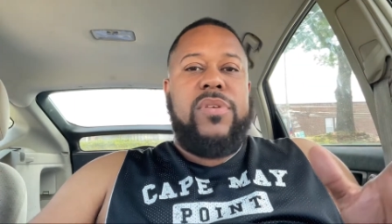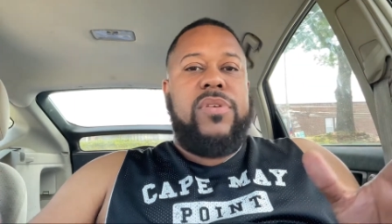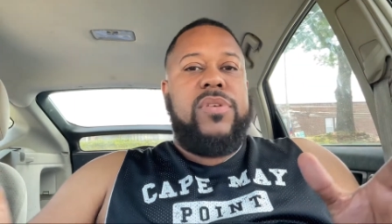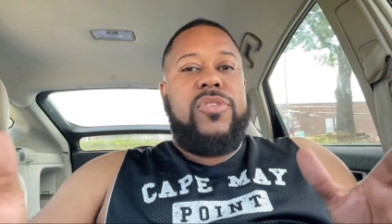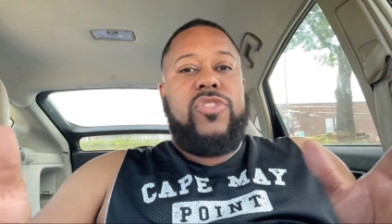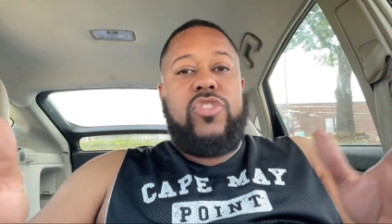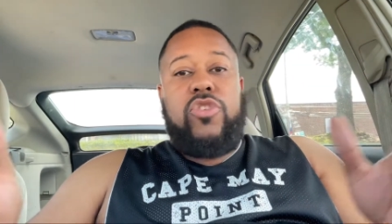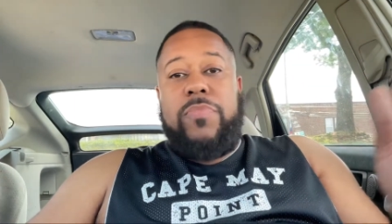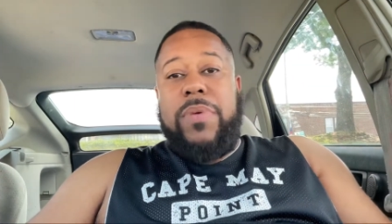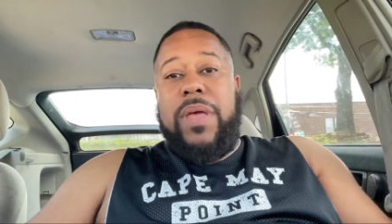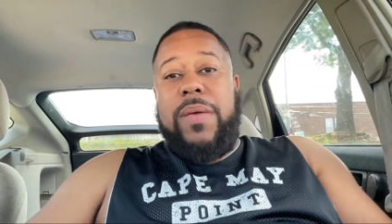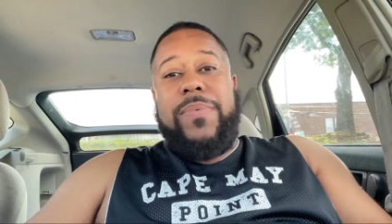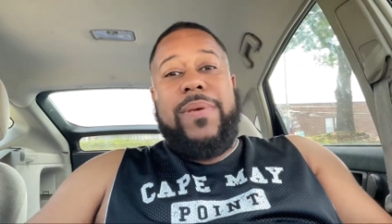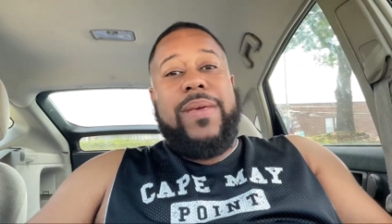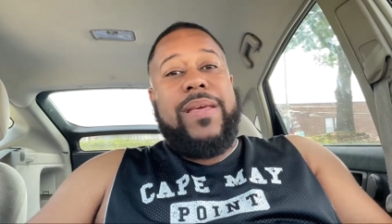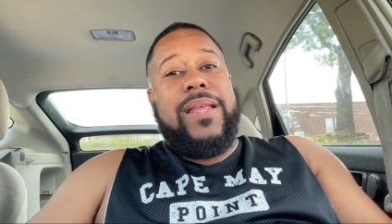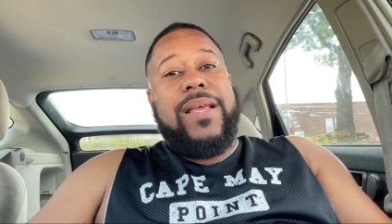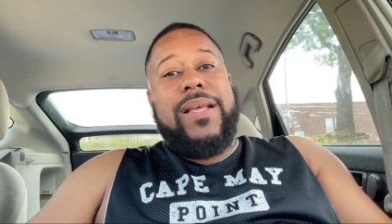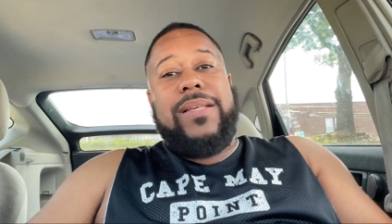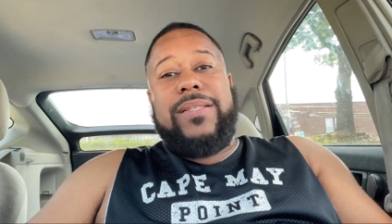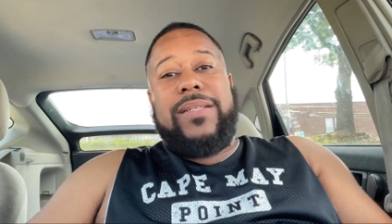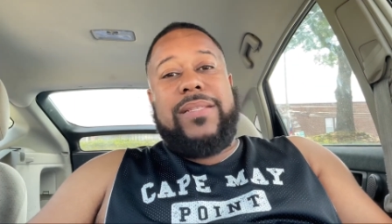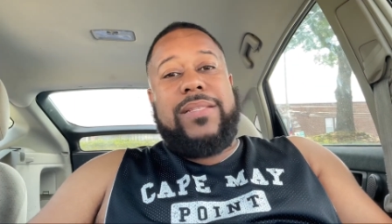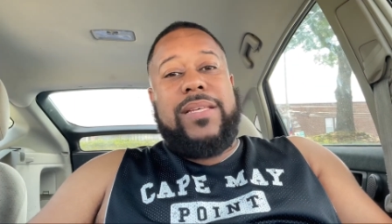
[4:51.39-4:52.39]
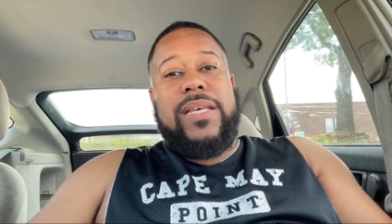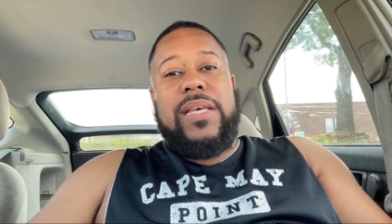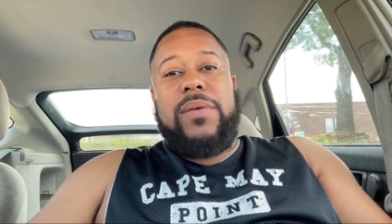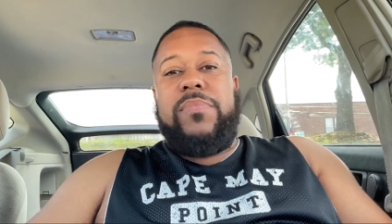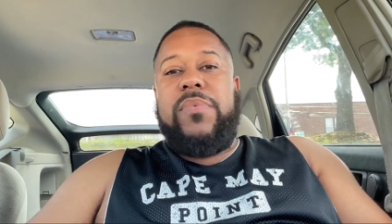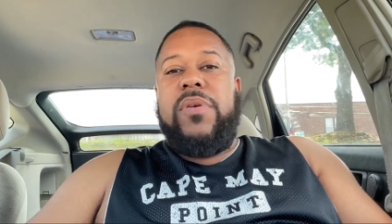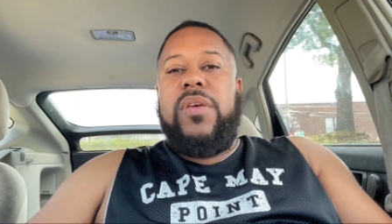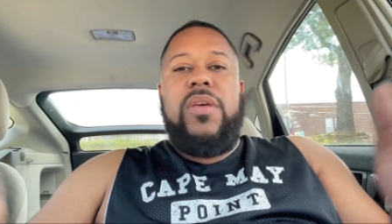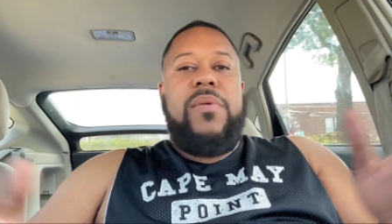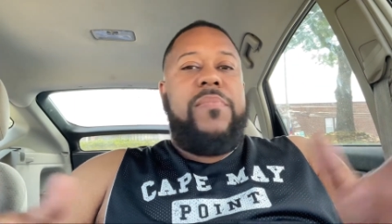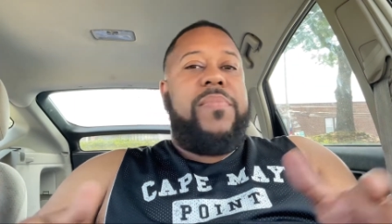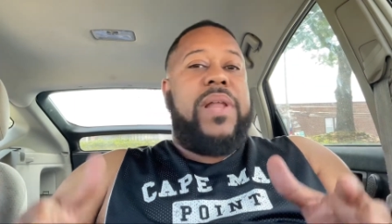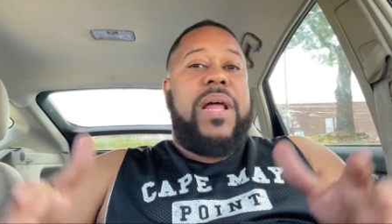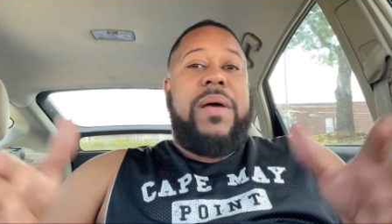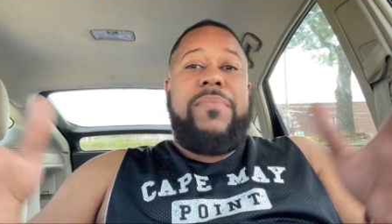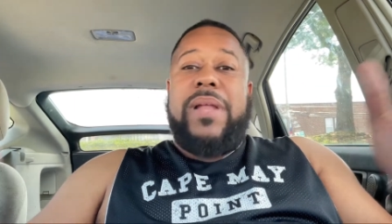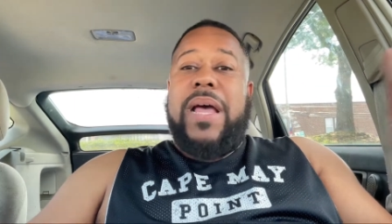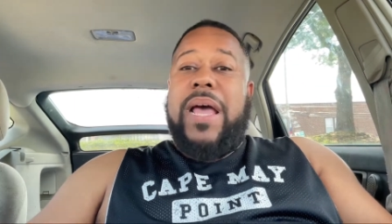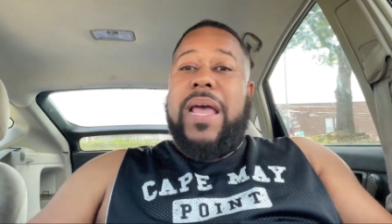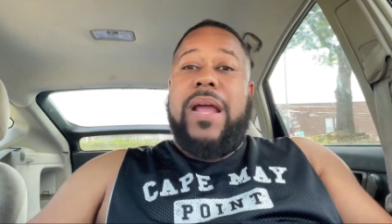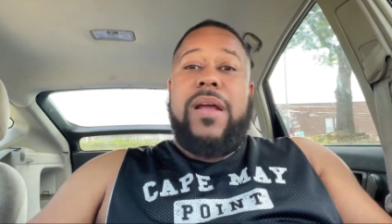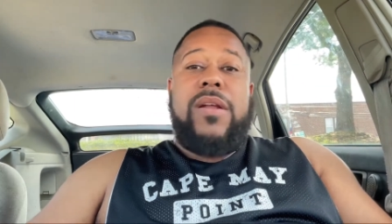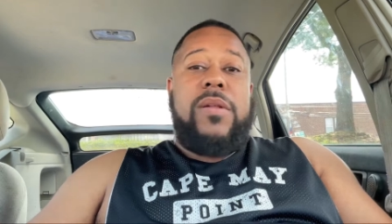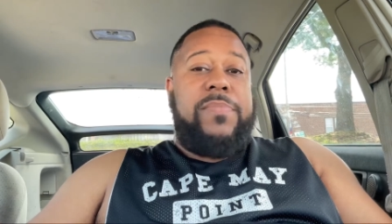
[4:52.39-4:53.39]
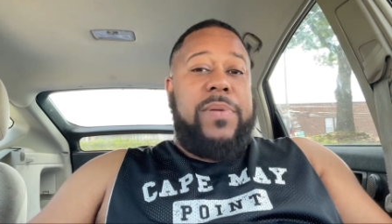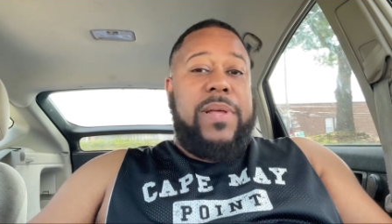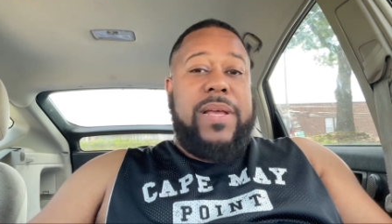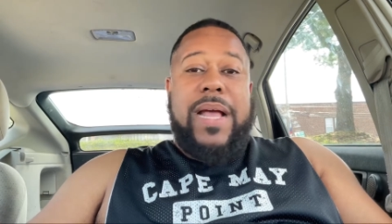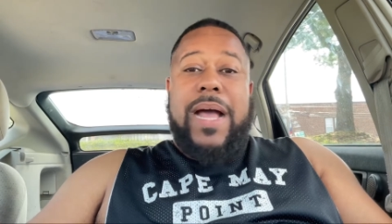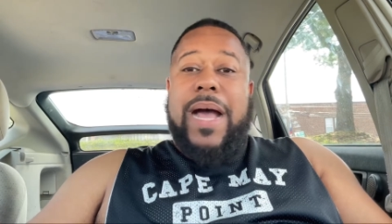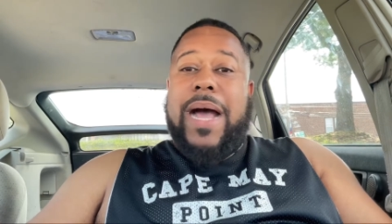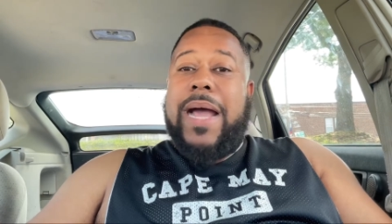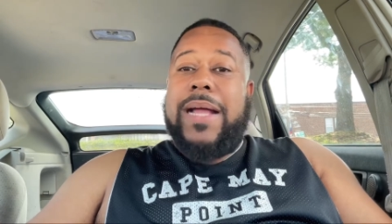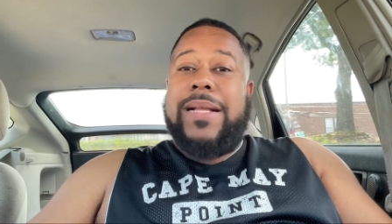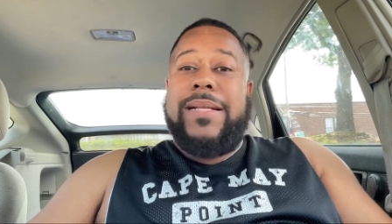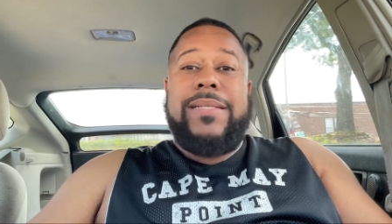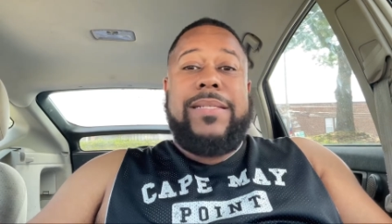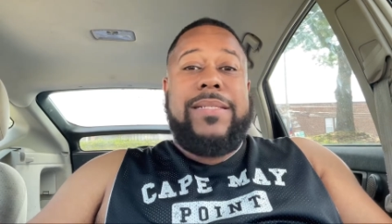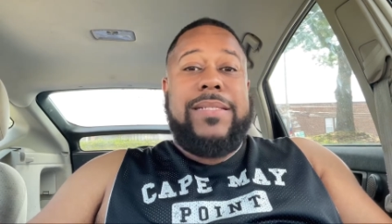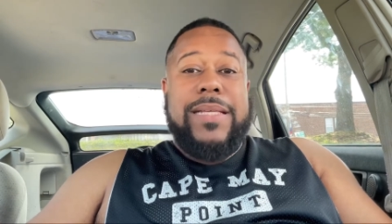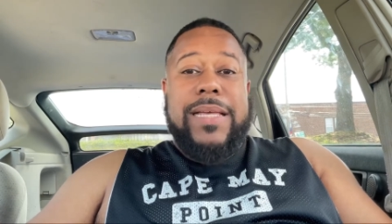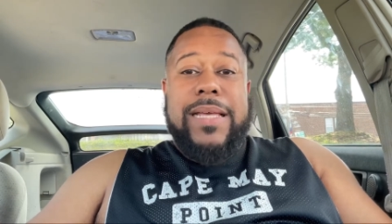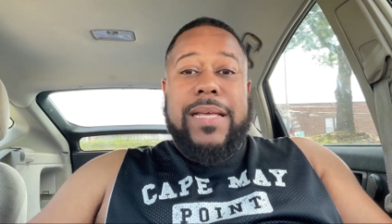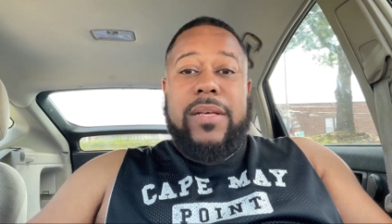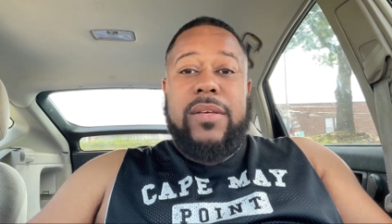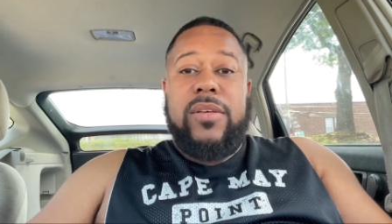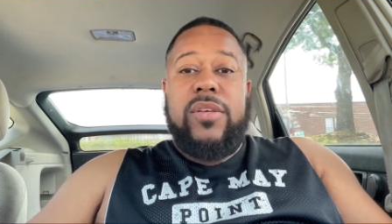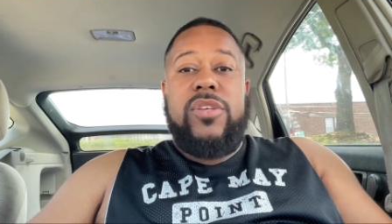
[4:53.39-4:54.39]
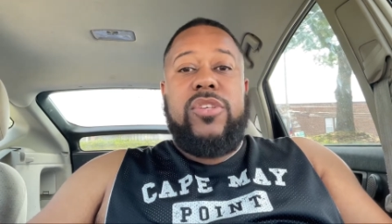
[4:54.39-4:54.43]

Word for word: So maybe it is a tip, but I'm not here to play hide and seek.